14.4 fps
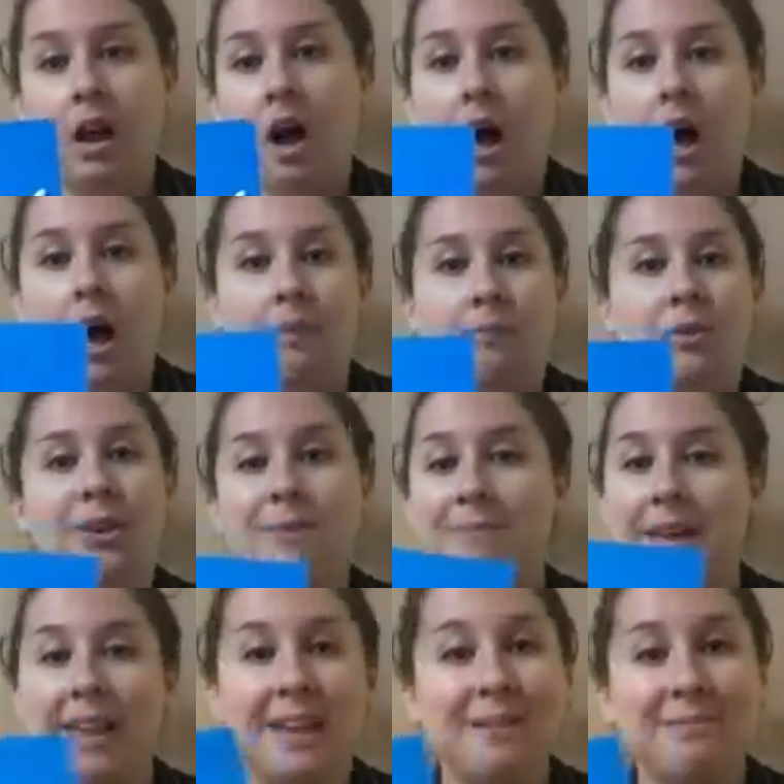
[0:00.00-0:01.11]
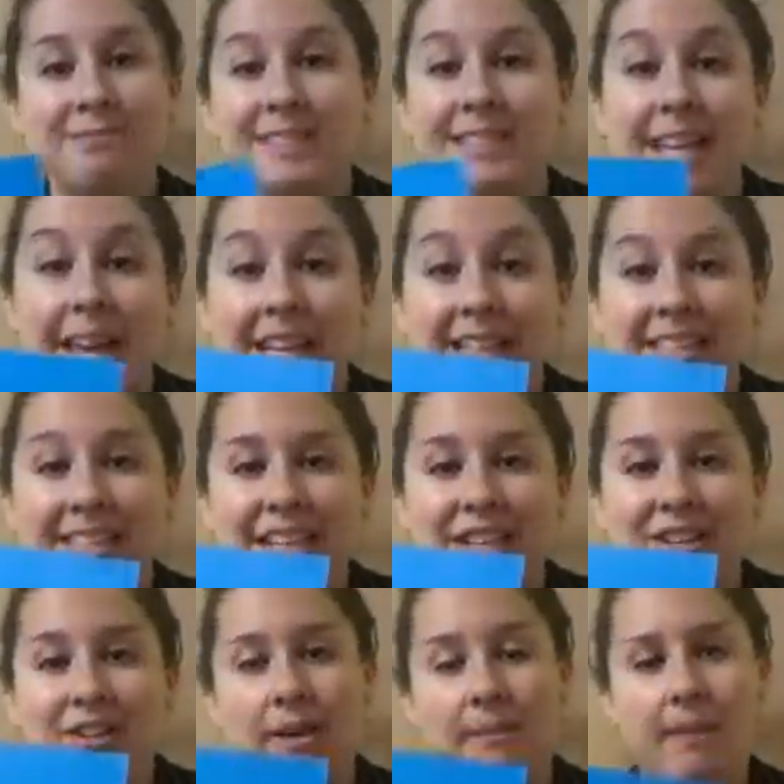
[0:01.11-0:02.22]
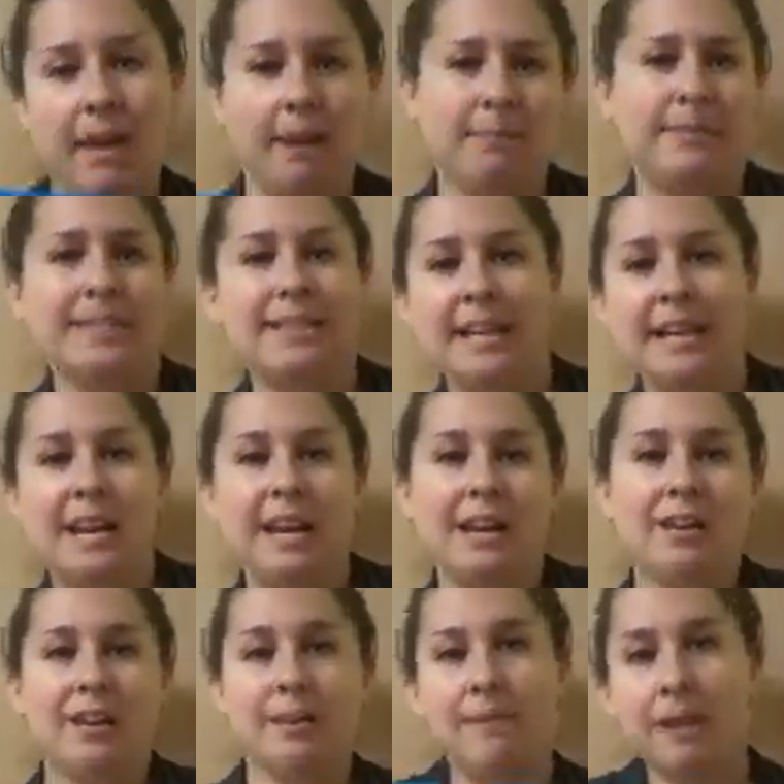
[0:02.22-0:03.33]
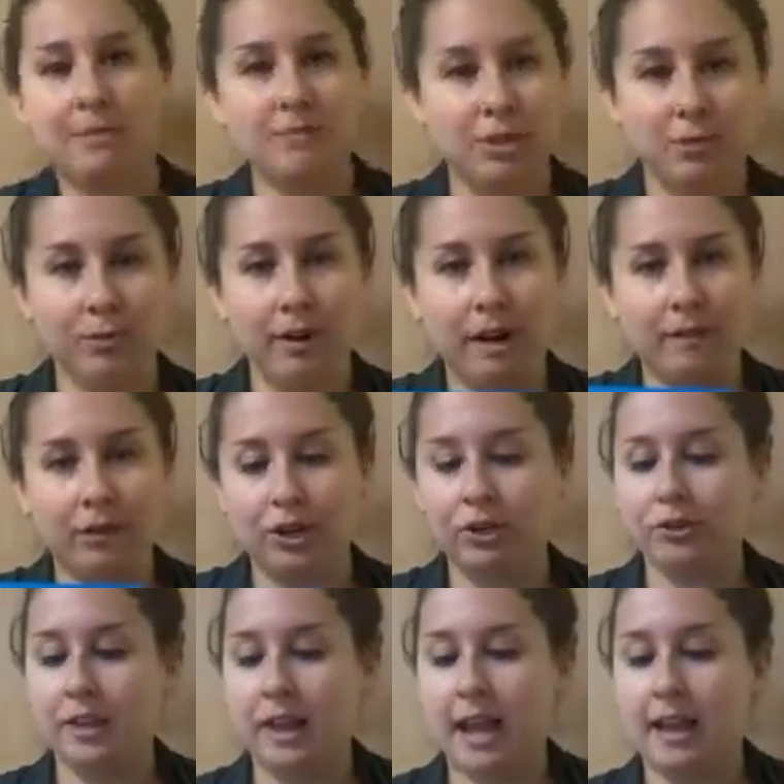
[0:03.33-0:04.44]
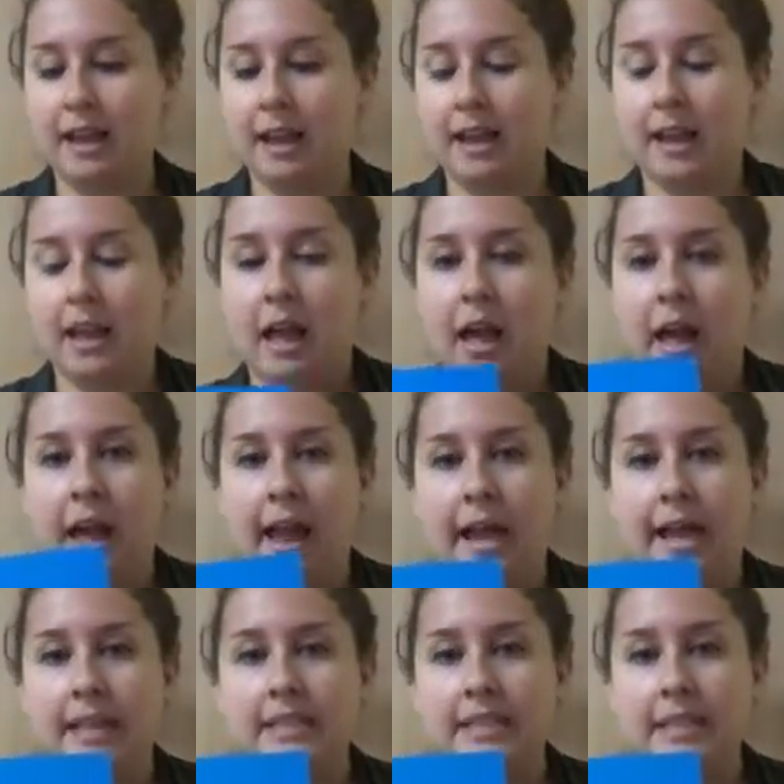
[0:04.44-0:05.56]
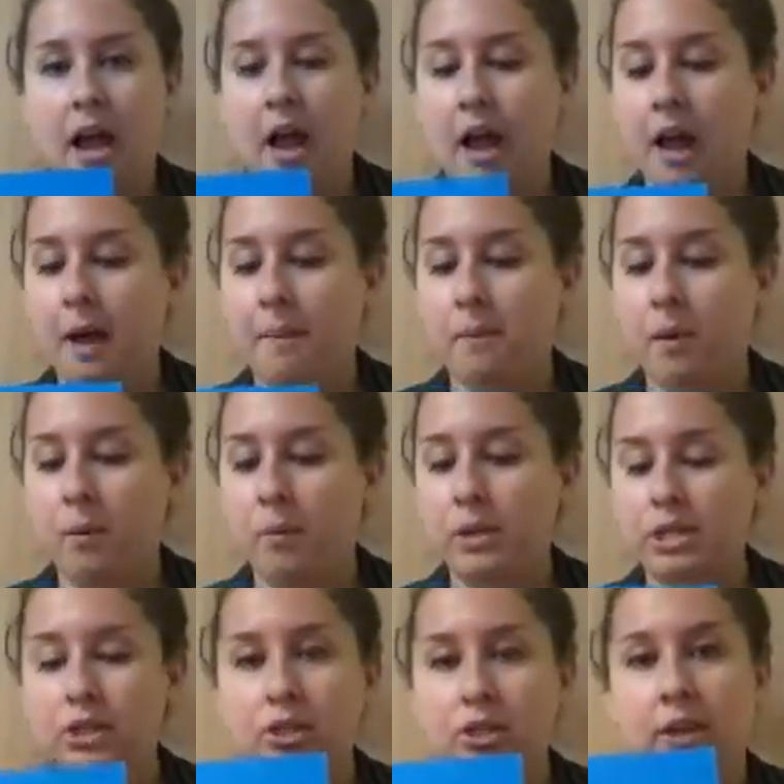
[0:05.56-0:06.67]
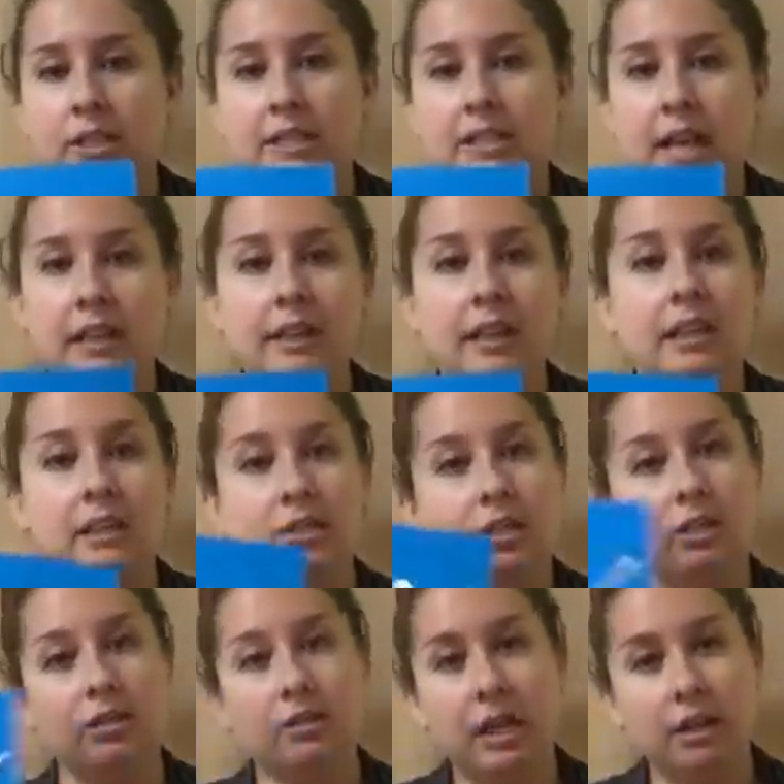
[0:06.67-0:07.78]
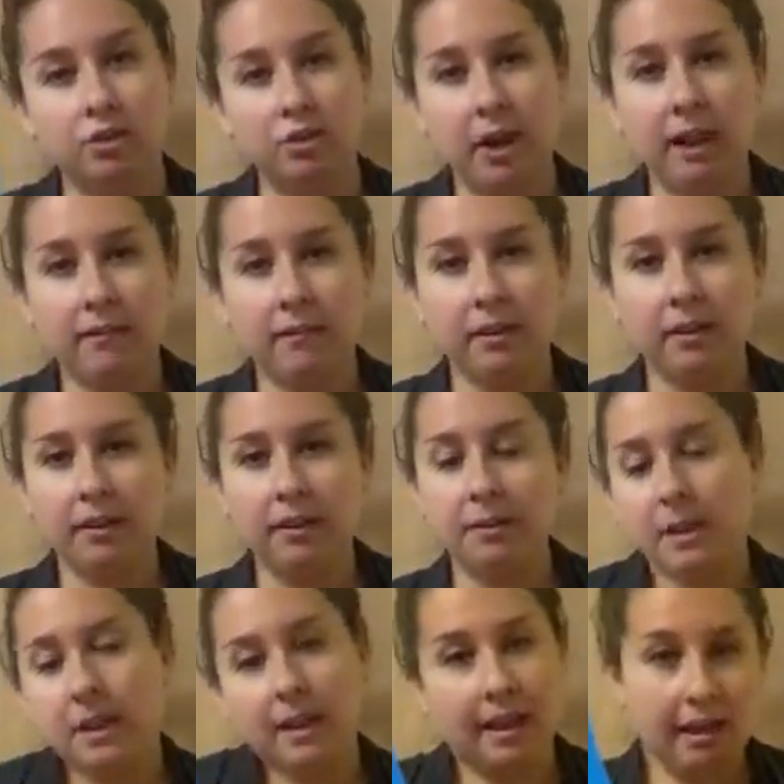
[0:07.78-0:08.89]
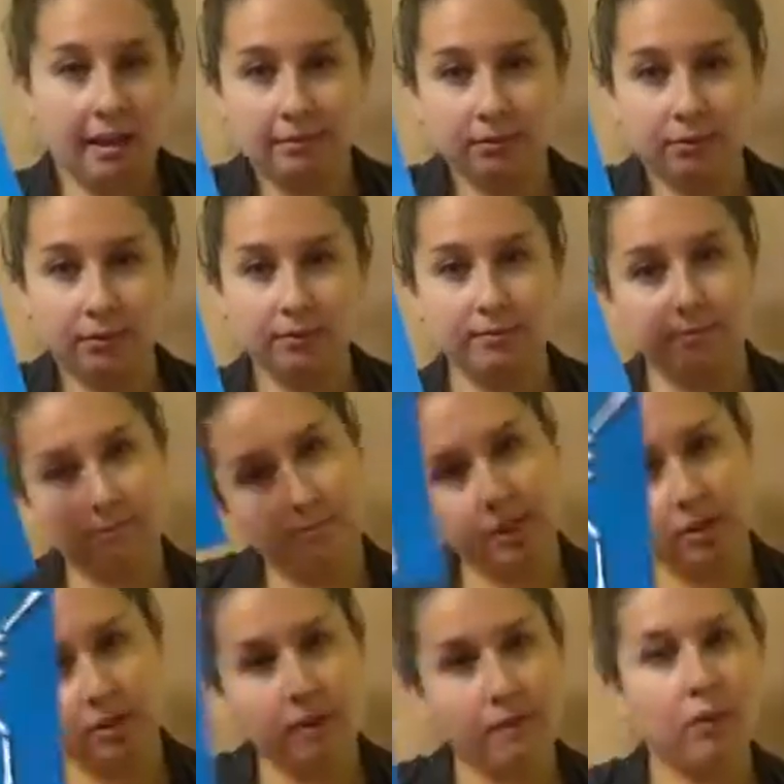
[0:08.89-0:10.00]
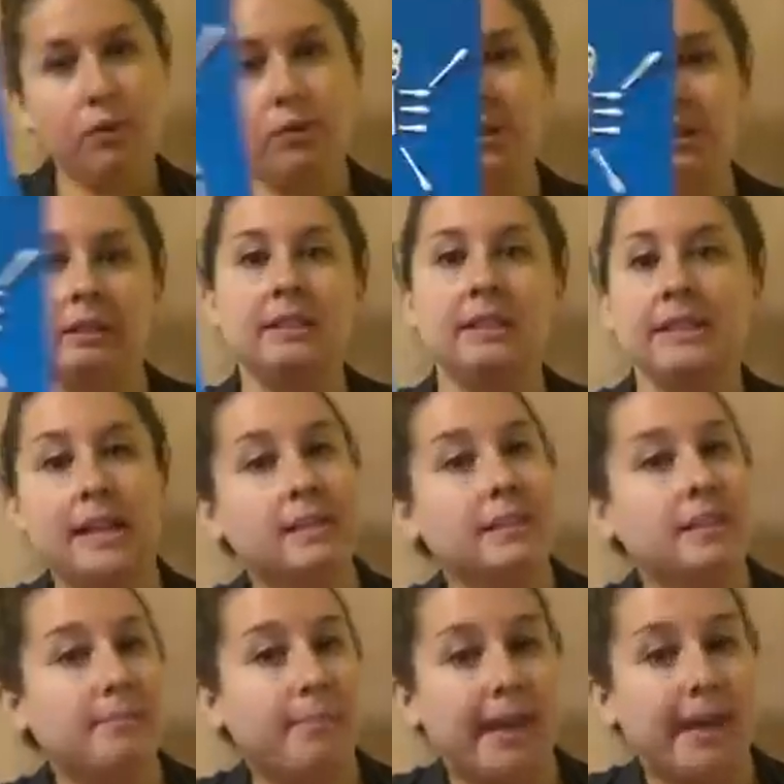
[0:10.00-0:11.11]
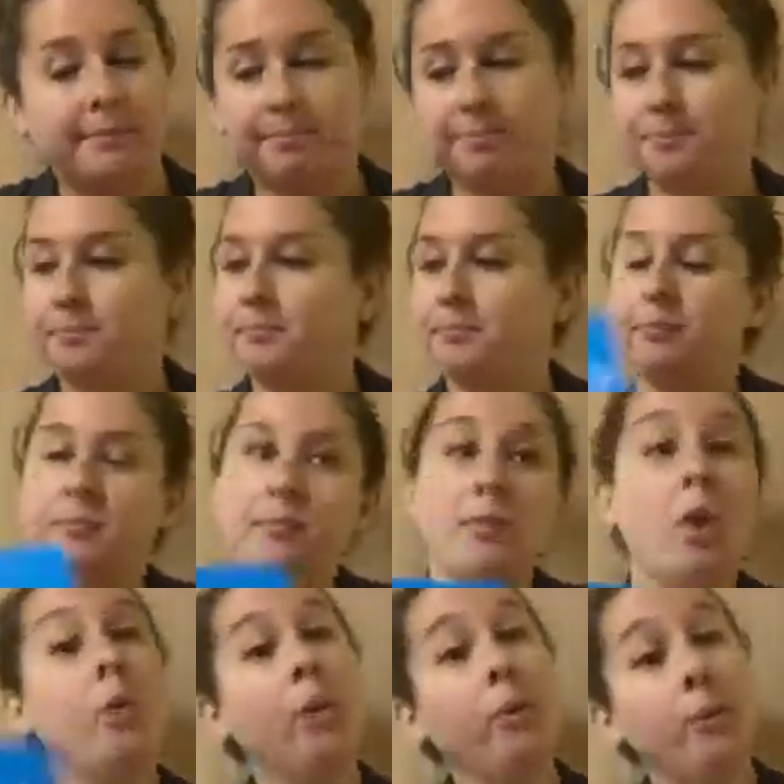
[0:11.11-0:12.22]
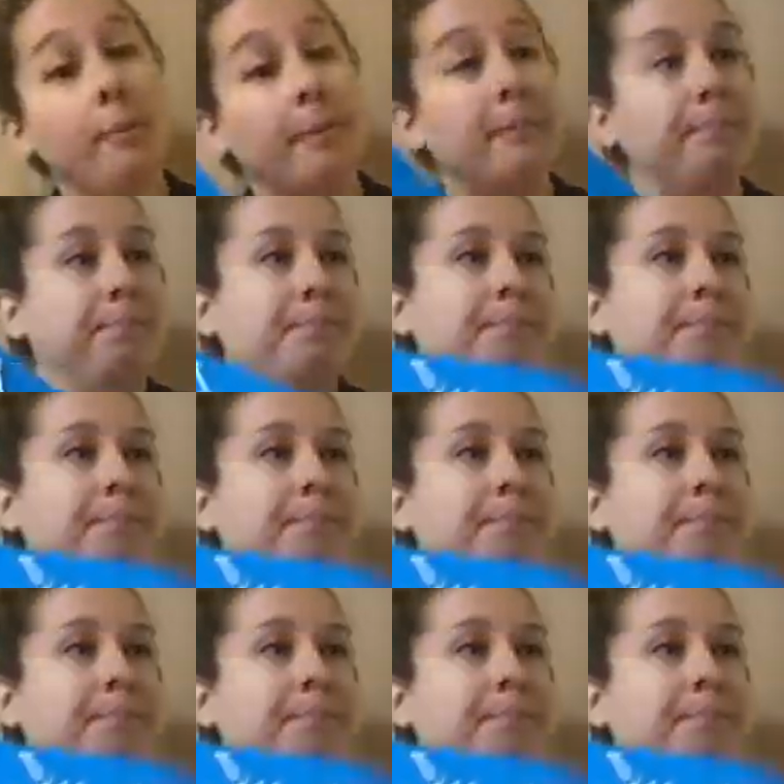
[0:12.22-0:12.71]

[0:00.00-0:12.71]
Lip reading: You can make him dancing, you can make him sitting, you can make him do whatever you'd like. And once you're all done, let it dry for a little bit, and then you have a cool little skeleton man or woman.